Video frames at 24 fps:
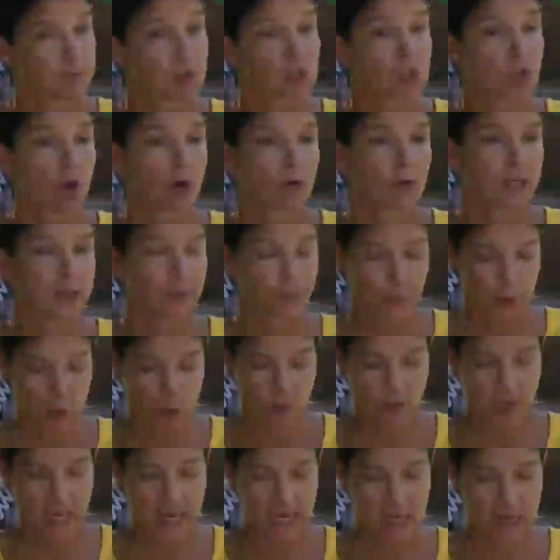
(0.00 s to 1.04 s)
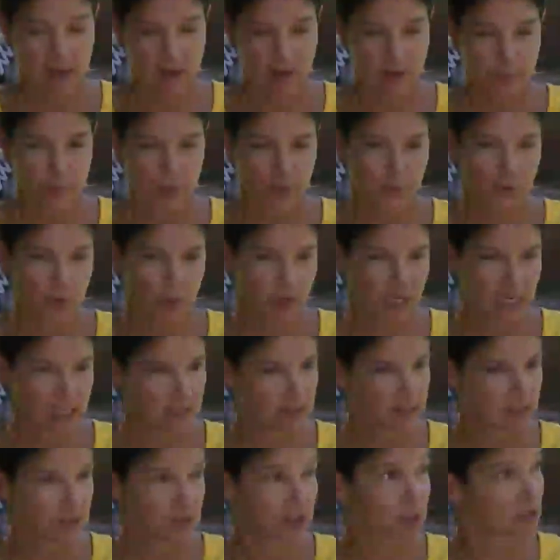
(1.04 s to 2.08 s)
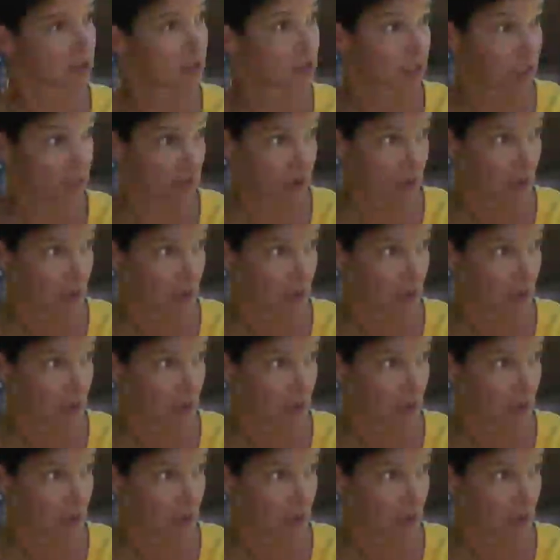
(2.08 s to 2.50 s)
So if you're at an agility